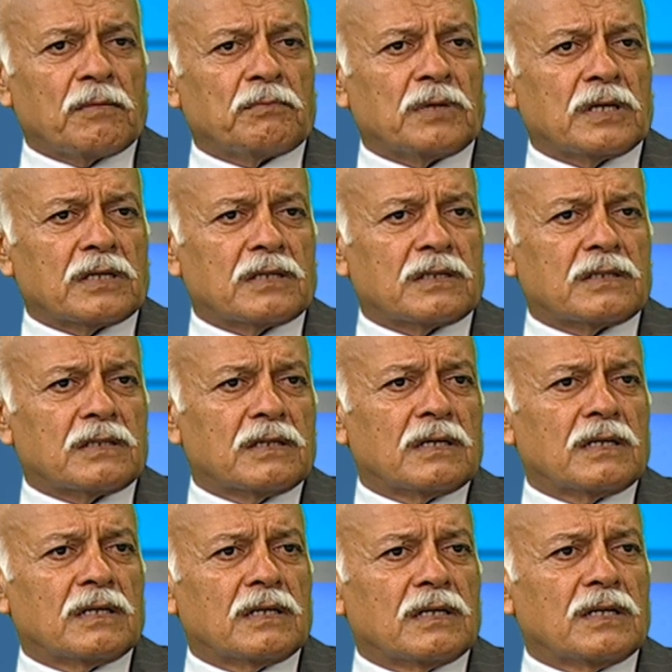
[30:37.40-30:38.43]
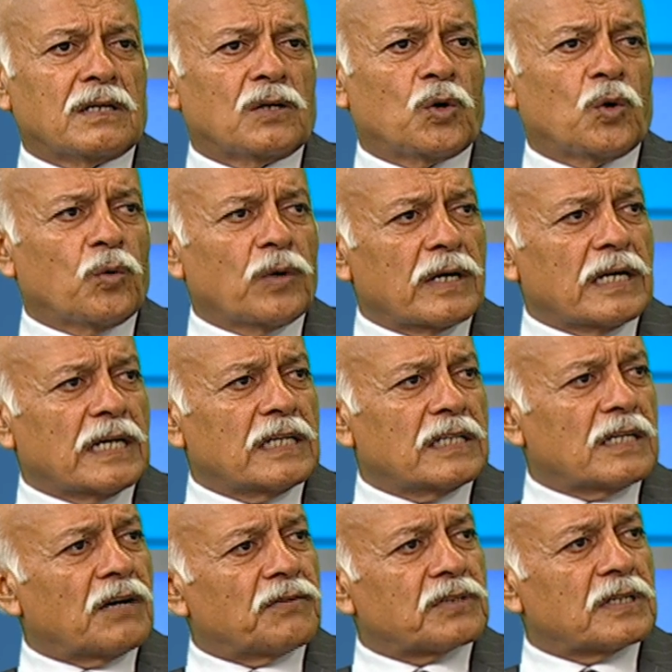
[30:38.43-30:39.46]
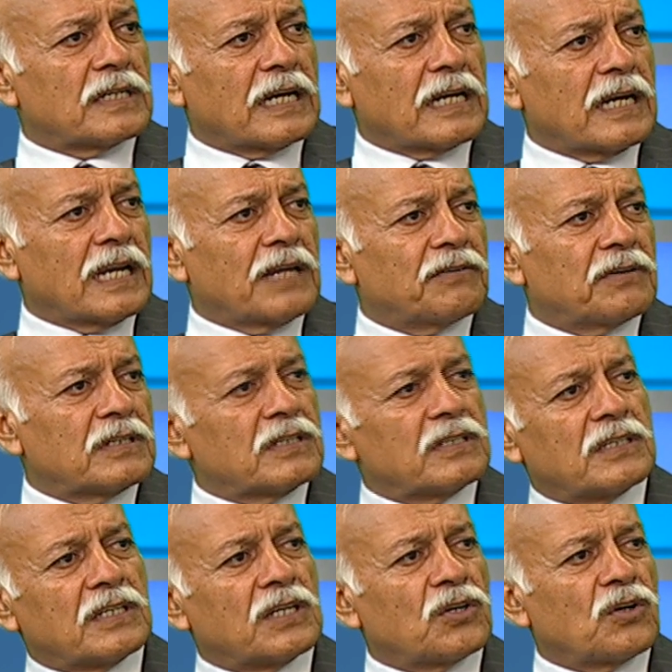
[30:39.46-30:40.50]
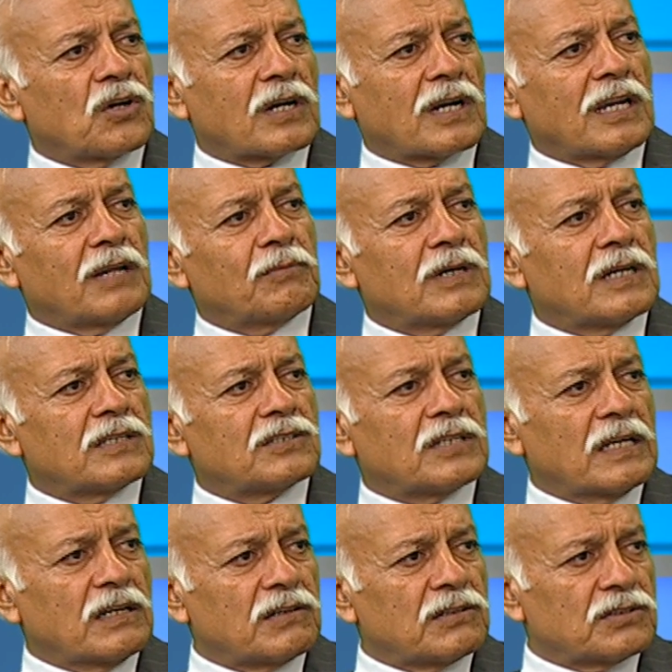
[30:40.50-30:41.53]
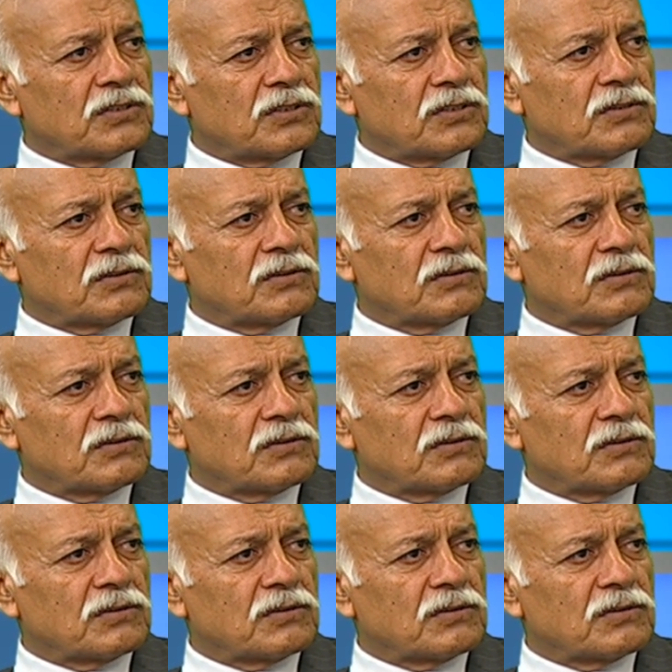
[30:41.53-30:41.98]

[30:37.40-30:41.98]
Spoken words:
But overnight after 9/11, they got labeled as terrorists.